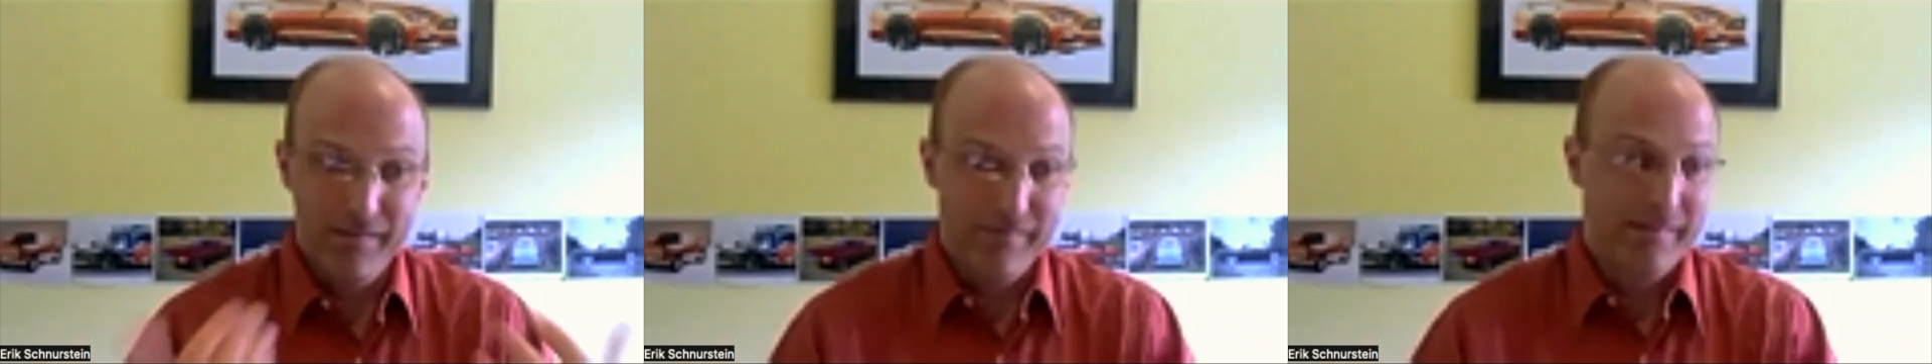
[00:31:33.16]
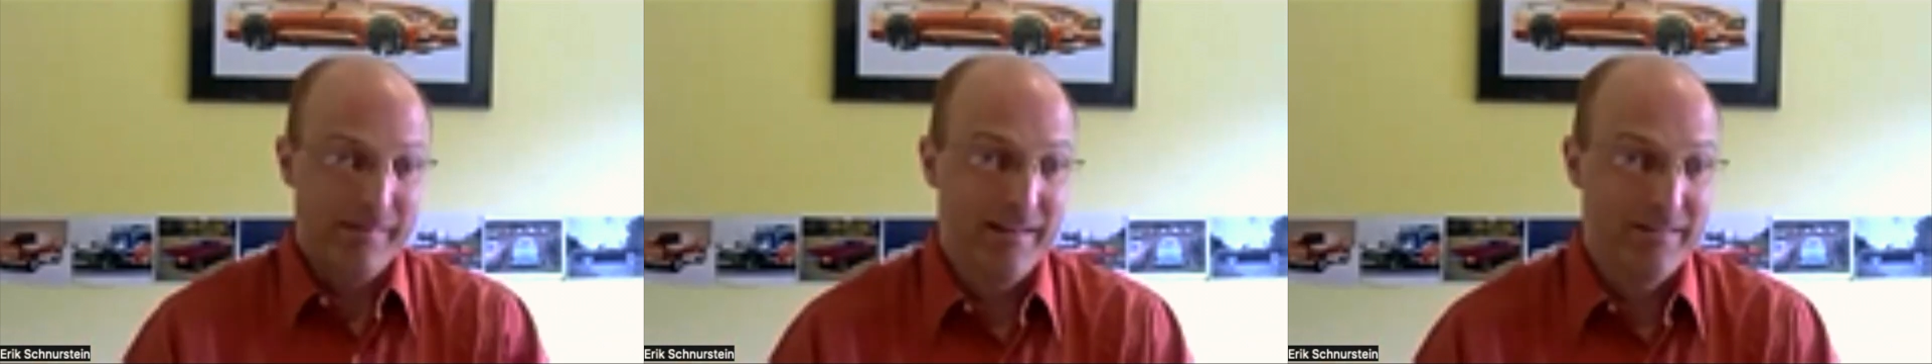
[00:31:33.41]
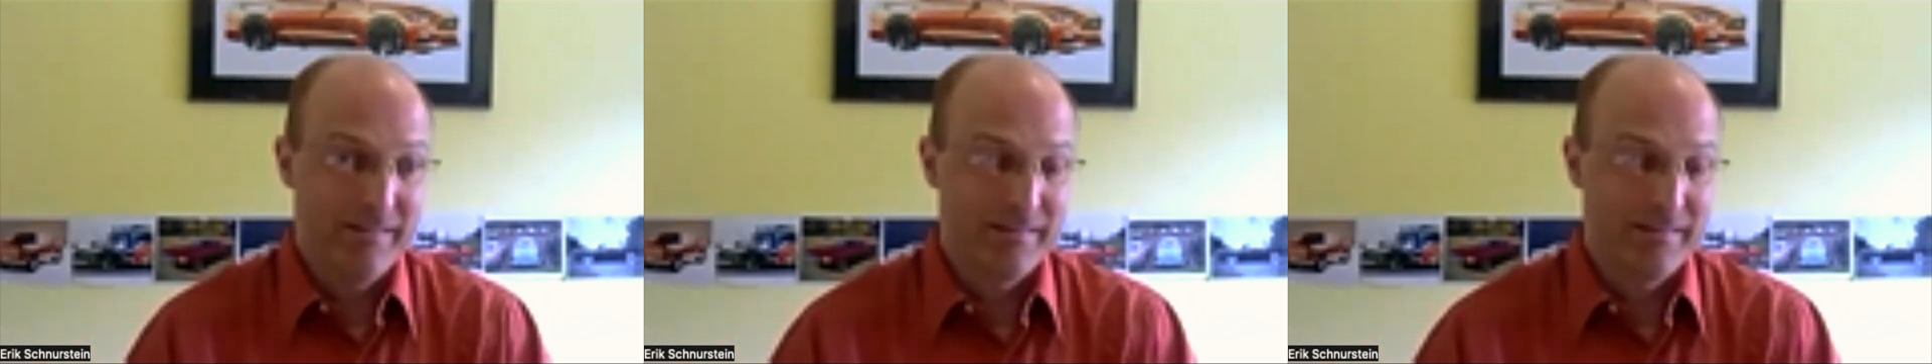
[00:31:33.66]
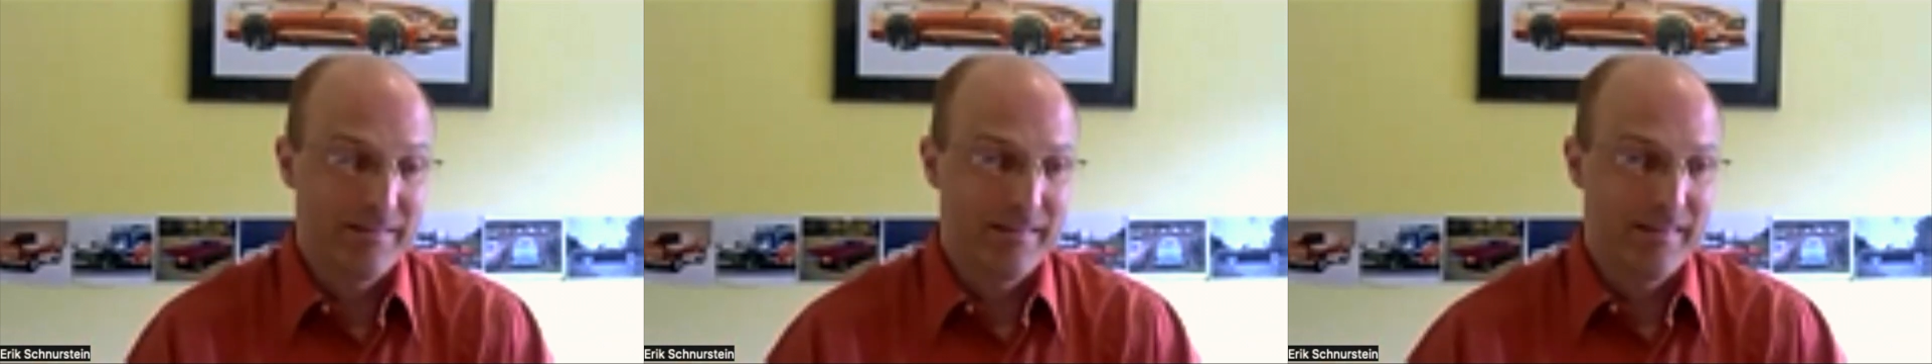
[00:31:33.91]
that's
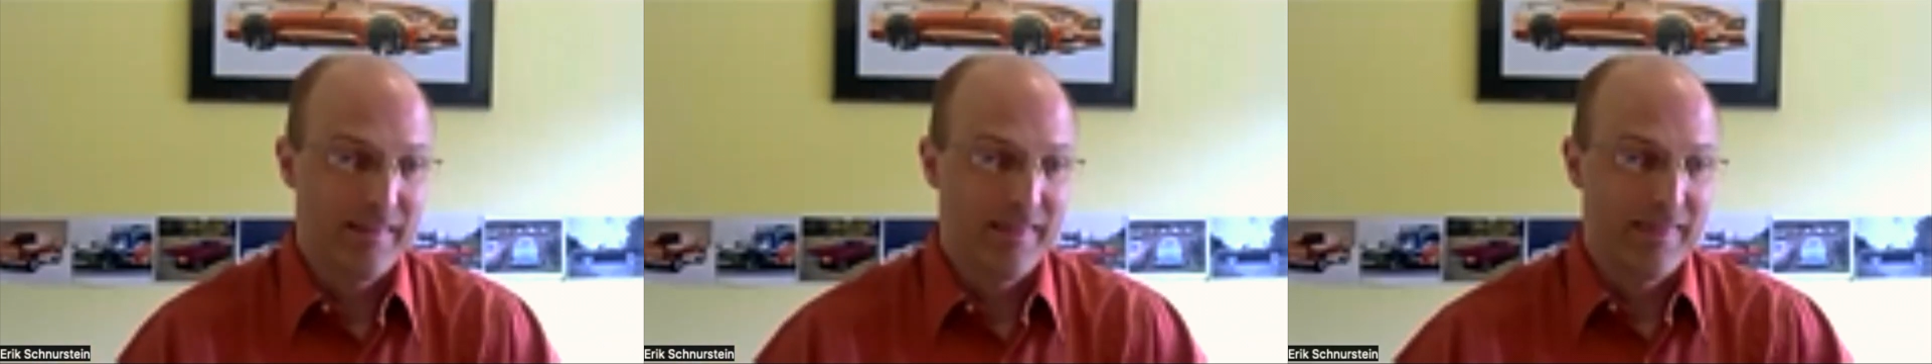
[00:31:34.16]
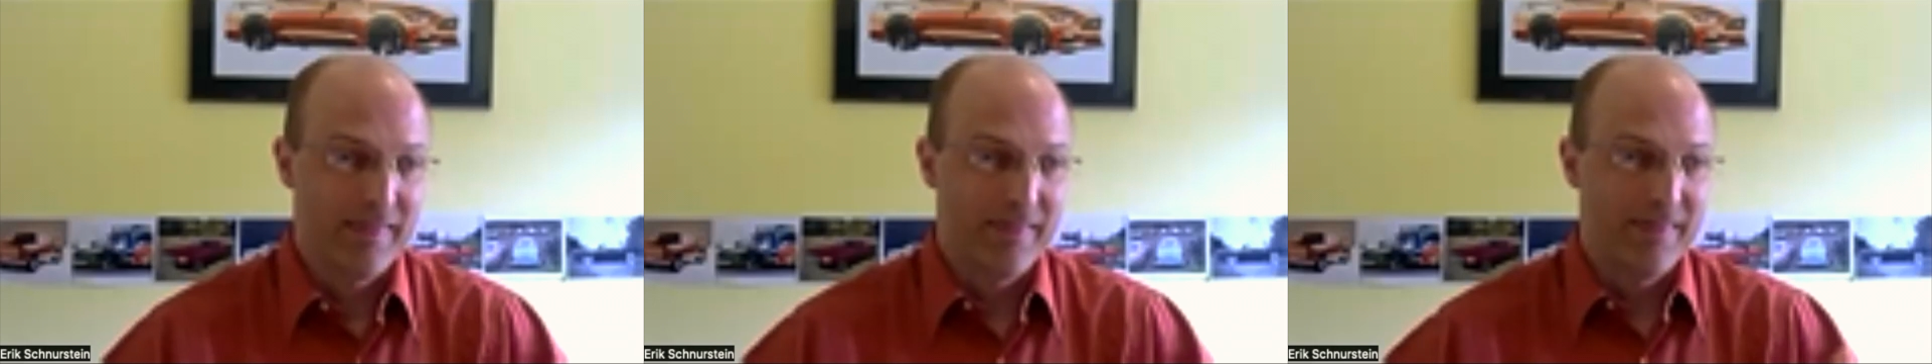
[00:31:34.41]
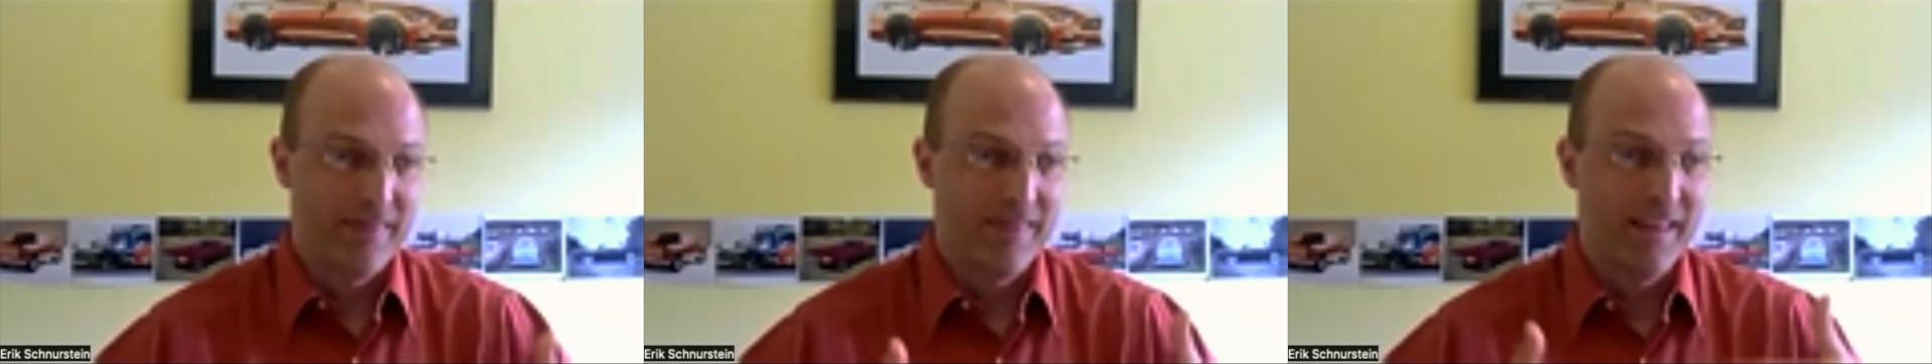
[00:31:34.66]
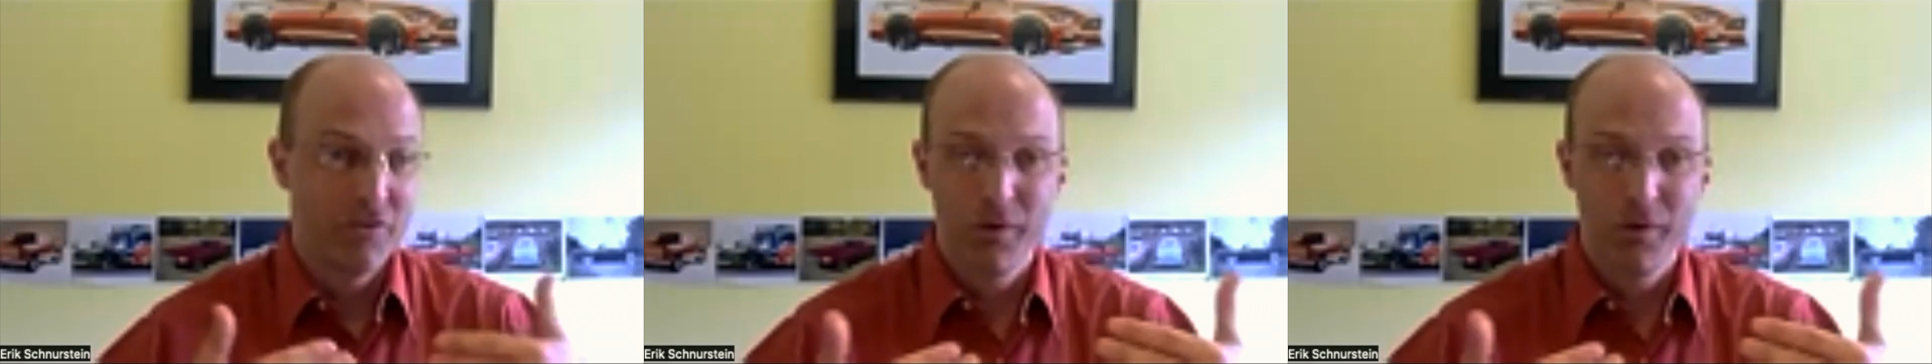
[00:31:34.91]

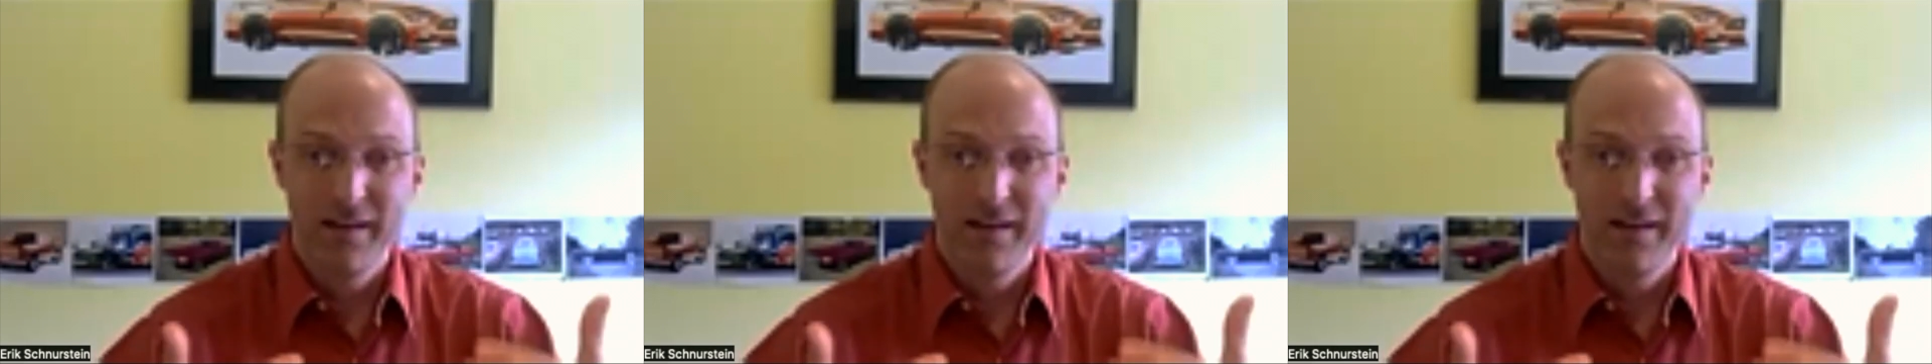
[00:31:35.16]
what I